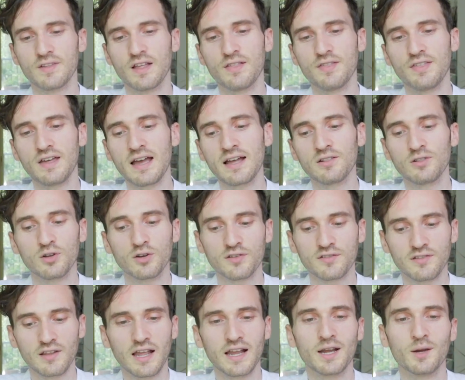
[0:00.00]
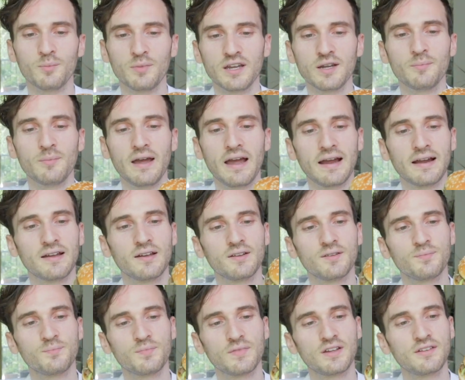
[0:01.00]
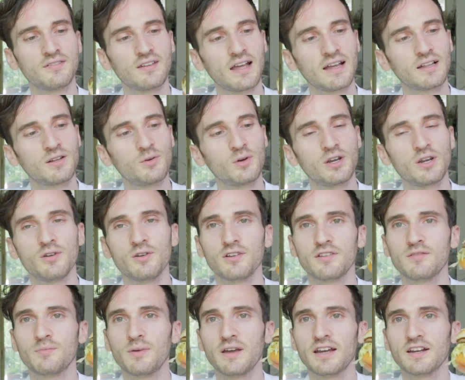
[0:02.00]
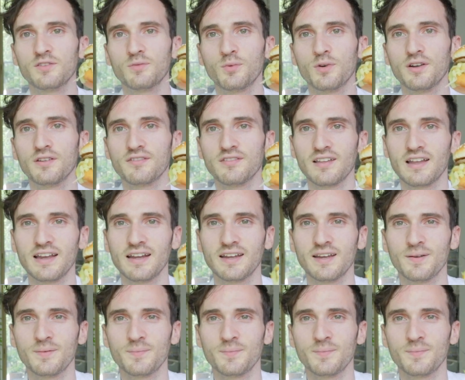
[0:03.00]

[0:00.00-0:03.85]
That looks like a Big Mac. Exactly what you'd expect, where it's like,